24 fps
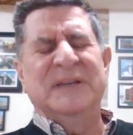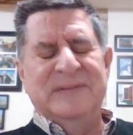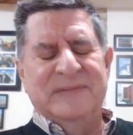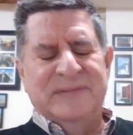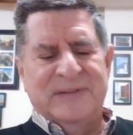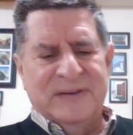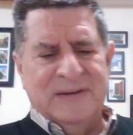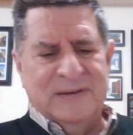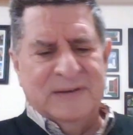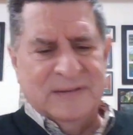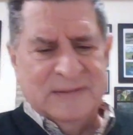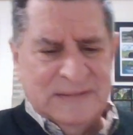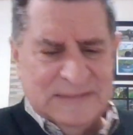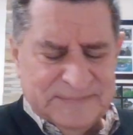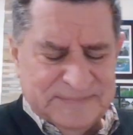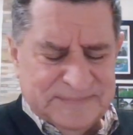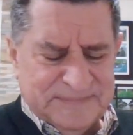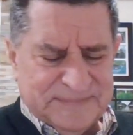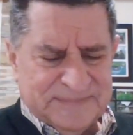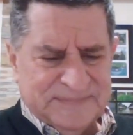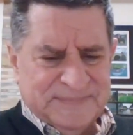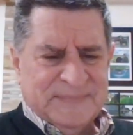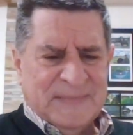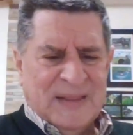be there
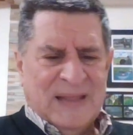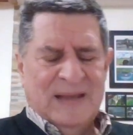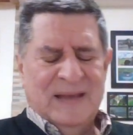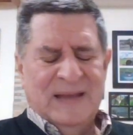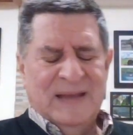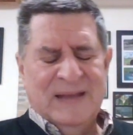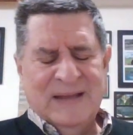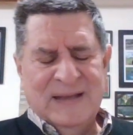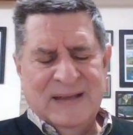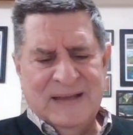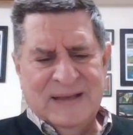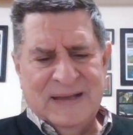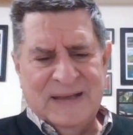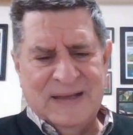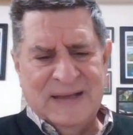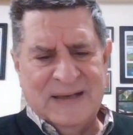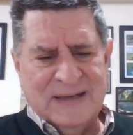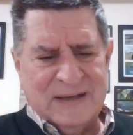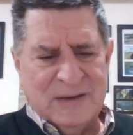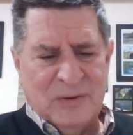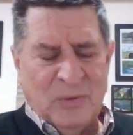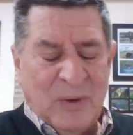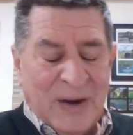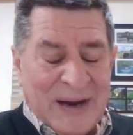
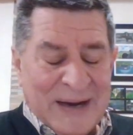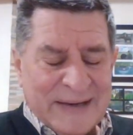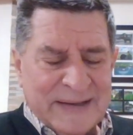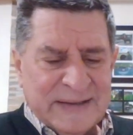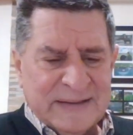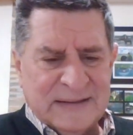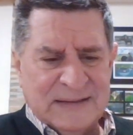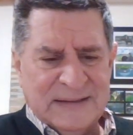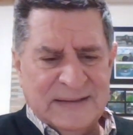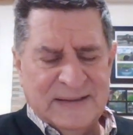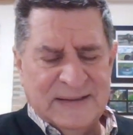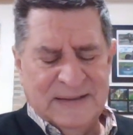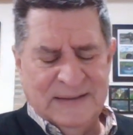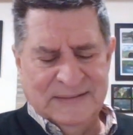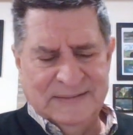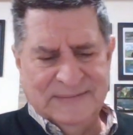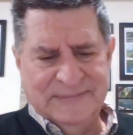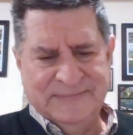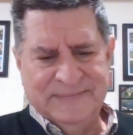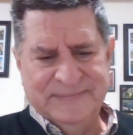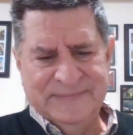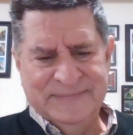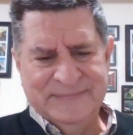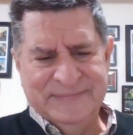quietly,
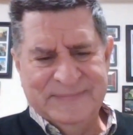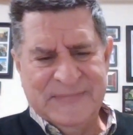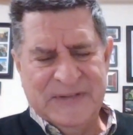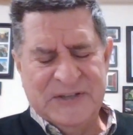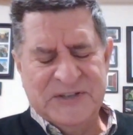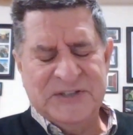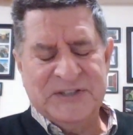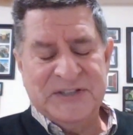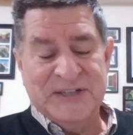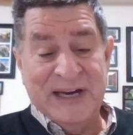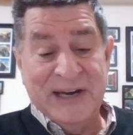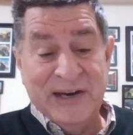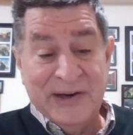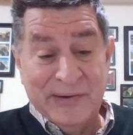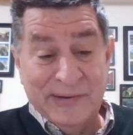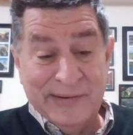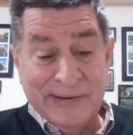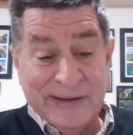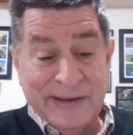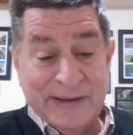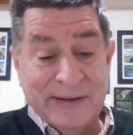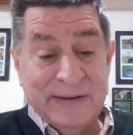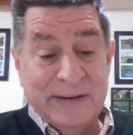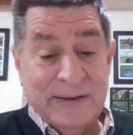
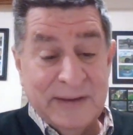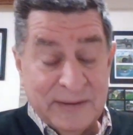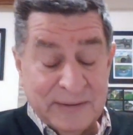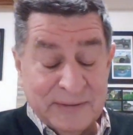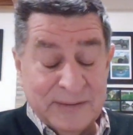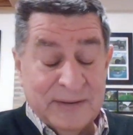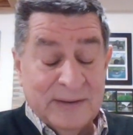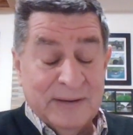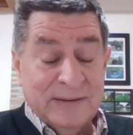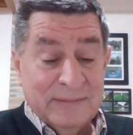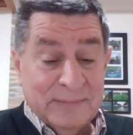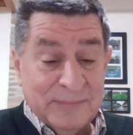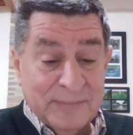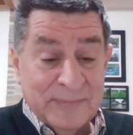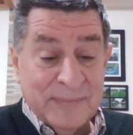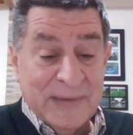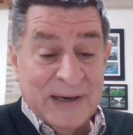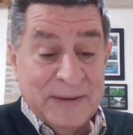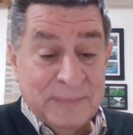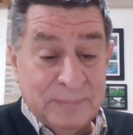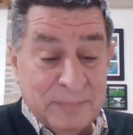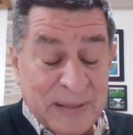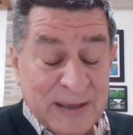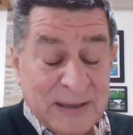sharing in
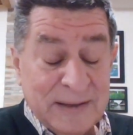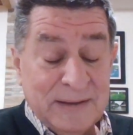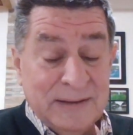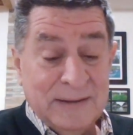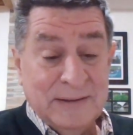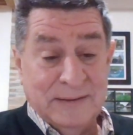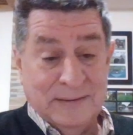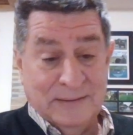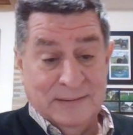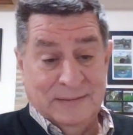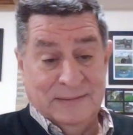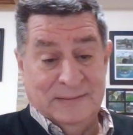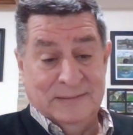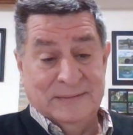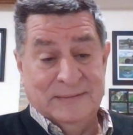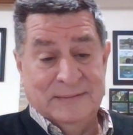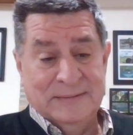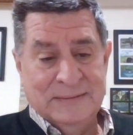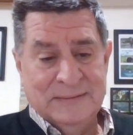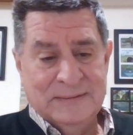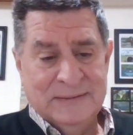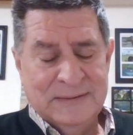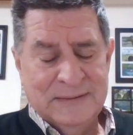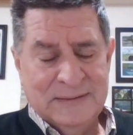my pain,
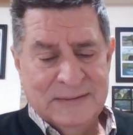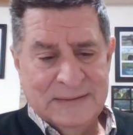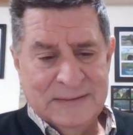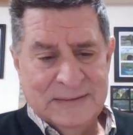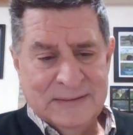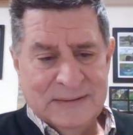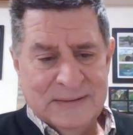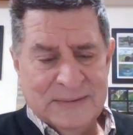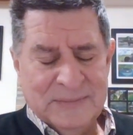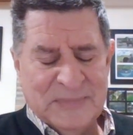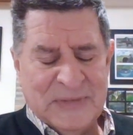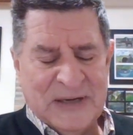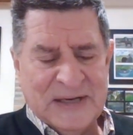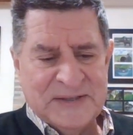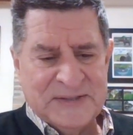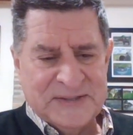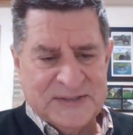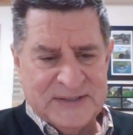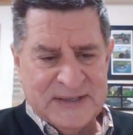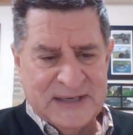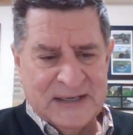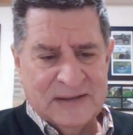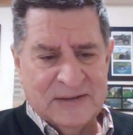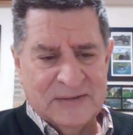my
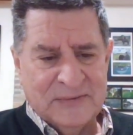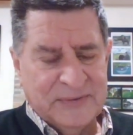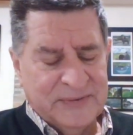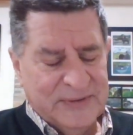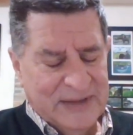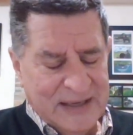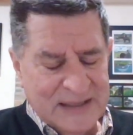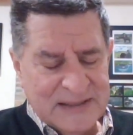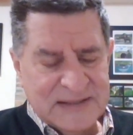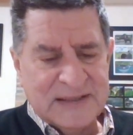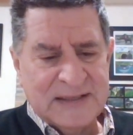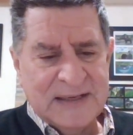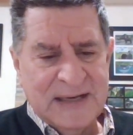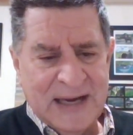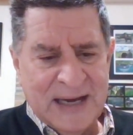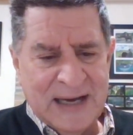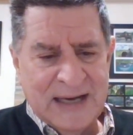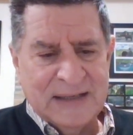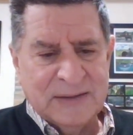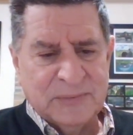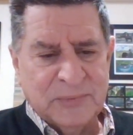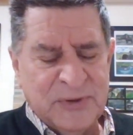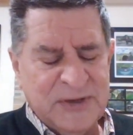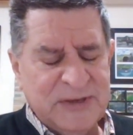sorrow. That's
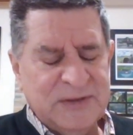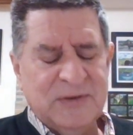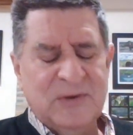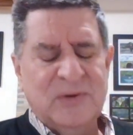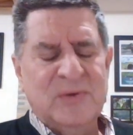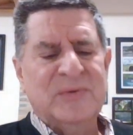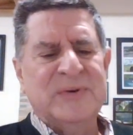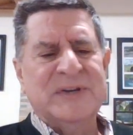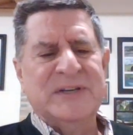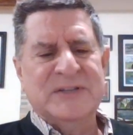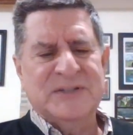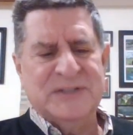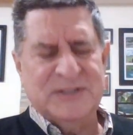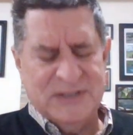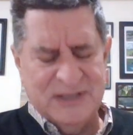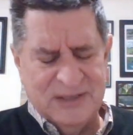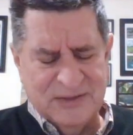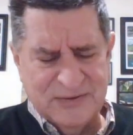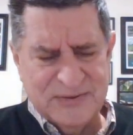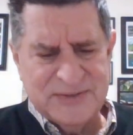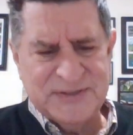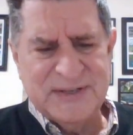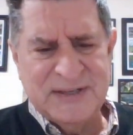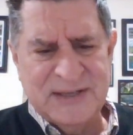God. We know he
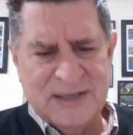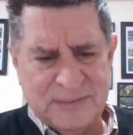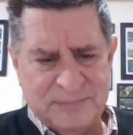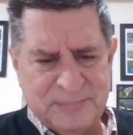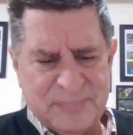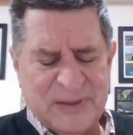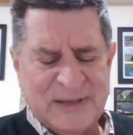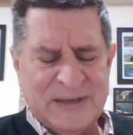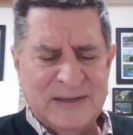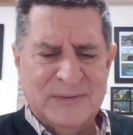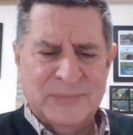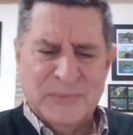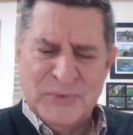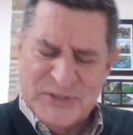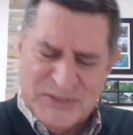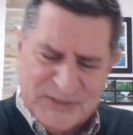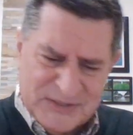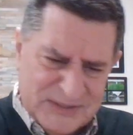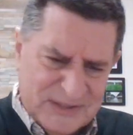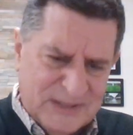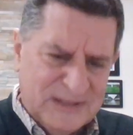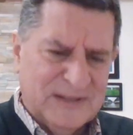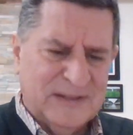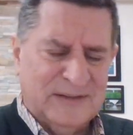shares in our pain. We
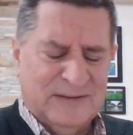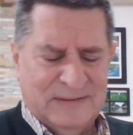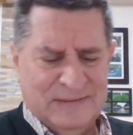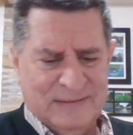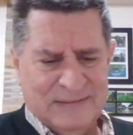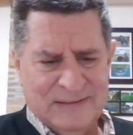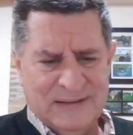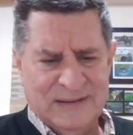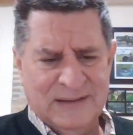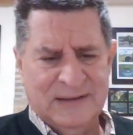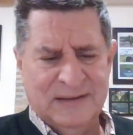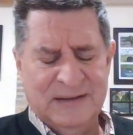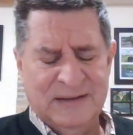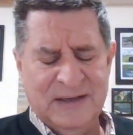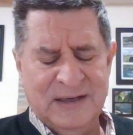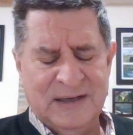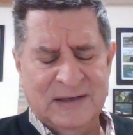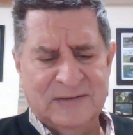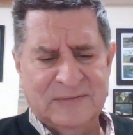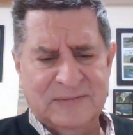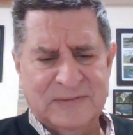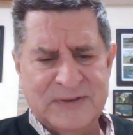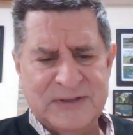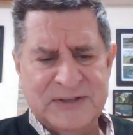see it on
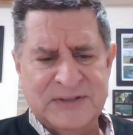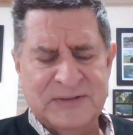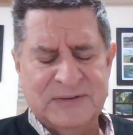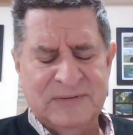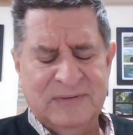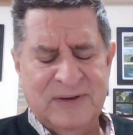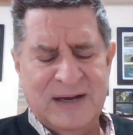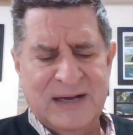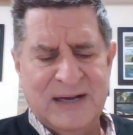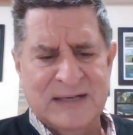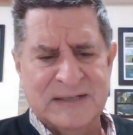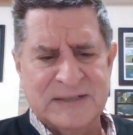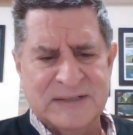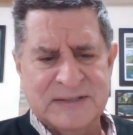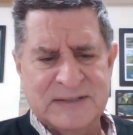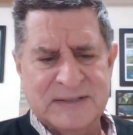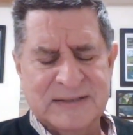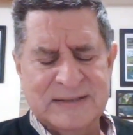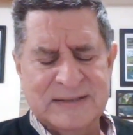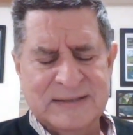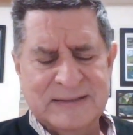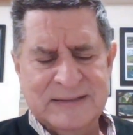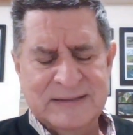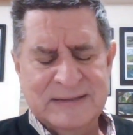Calvary's
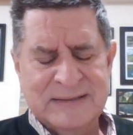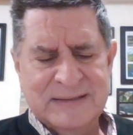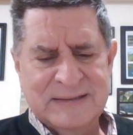cross.